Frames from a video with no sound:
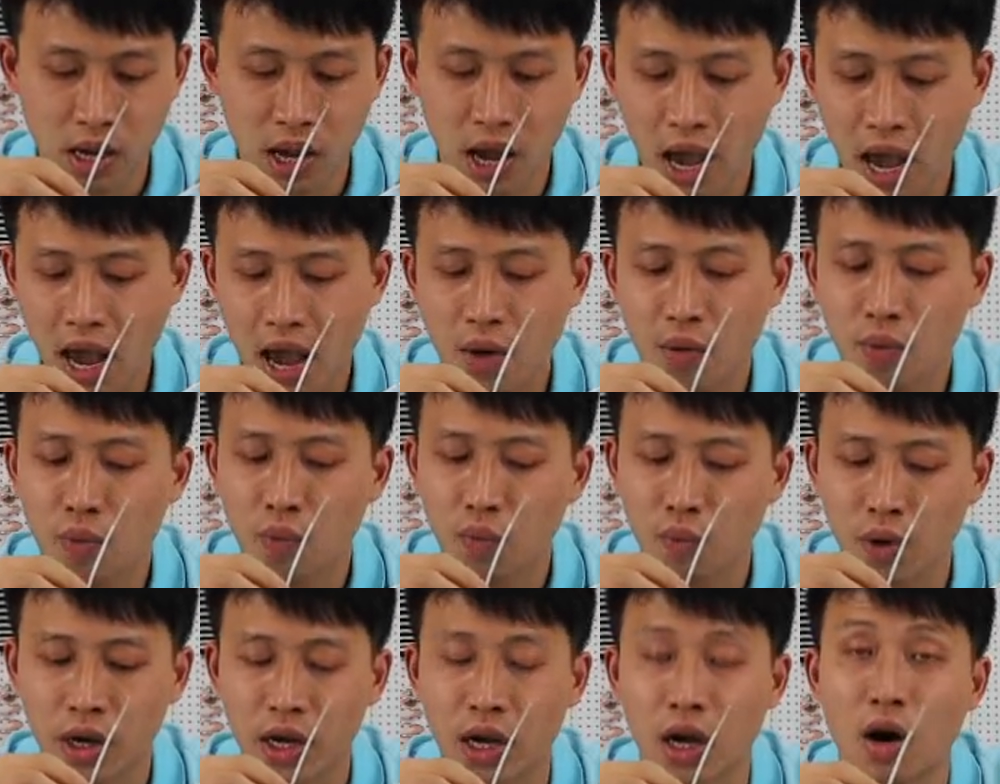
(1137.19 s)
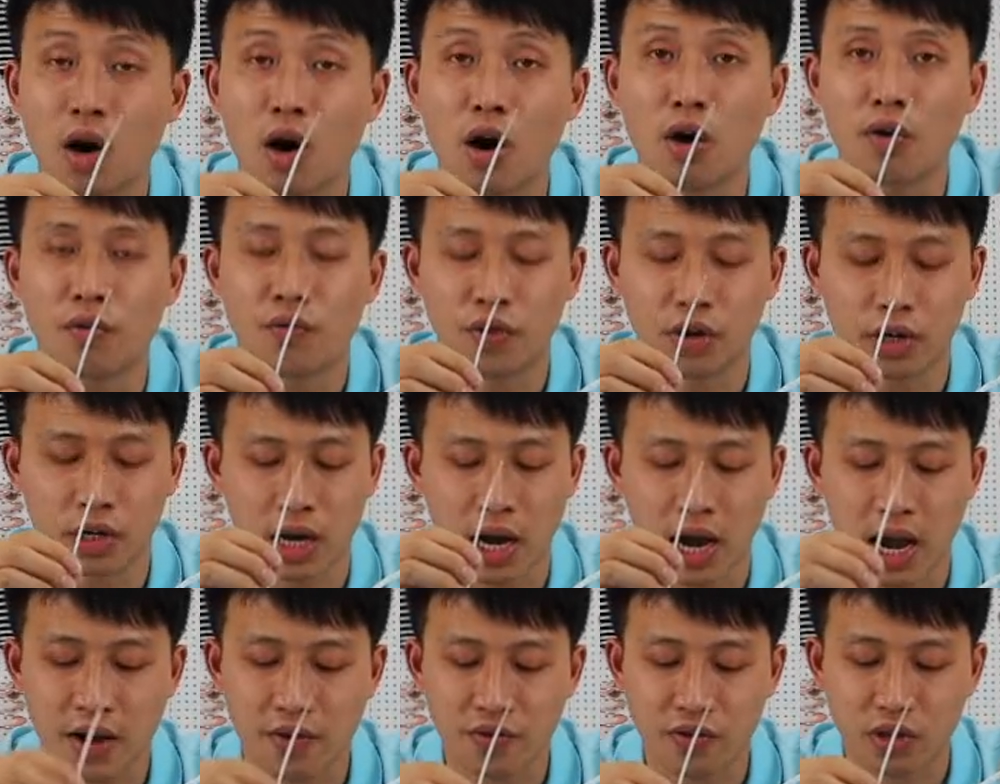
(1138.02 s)
and we can offer the
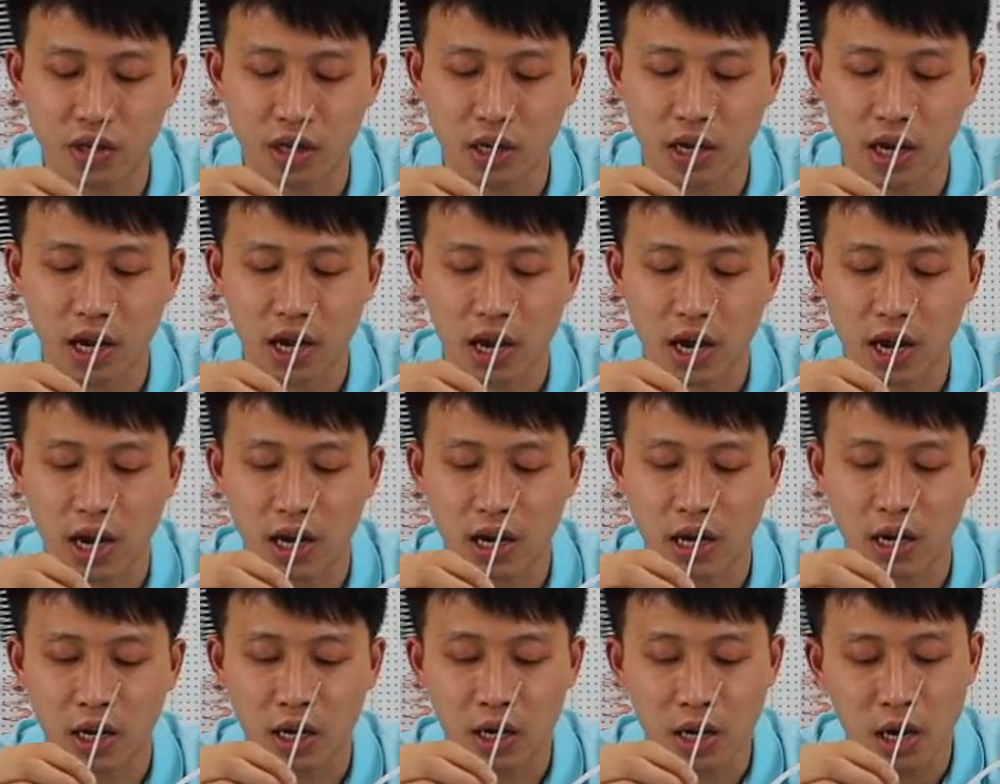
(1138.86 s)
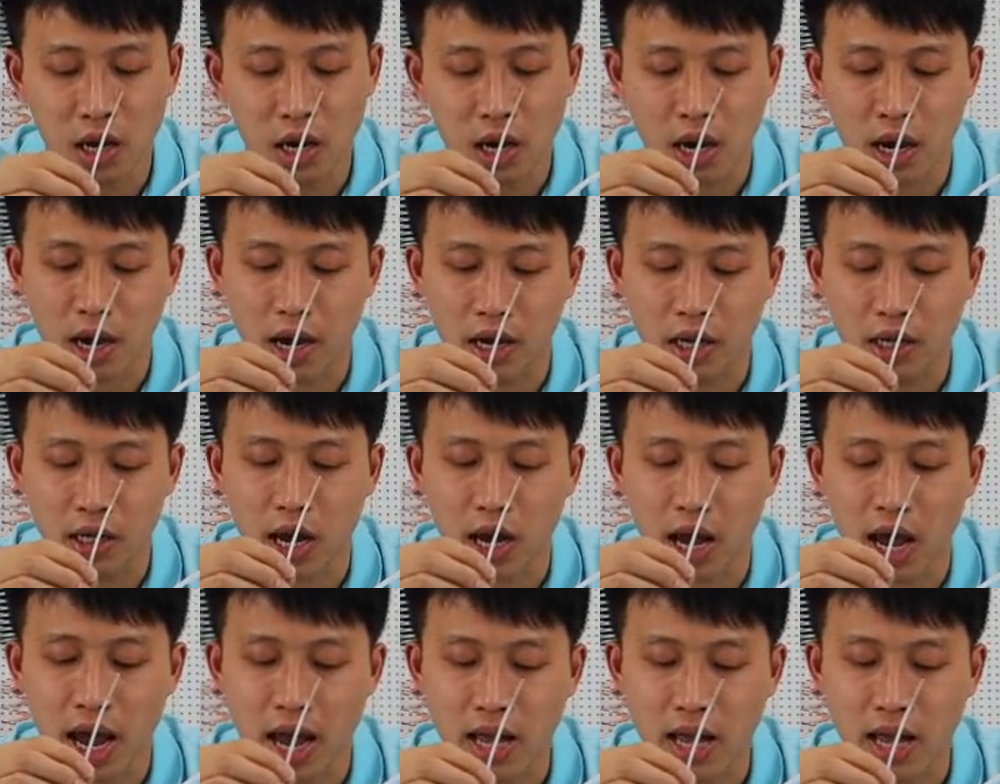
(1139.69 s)
FDA and the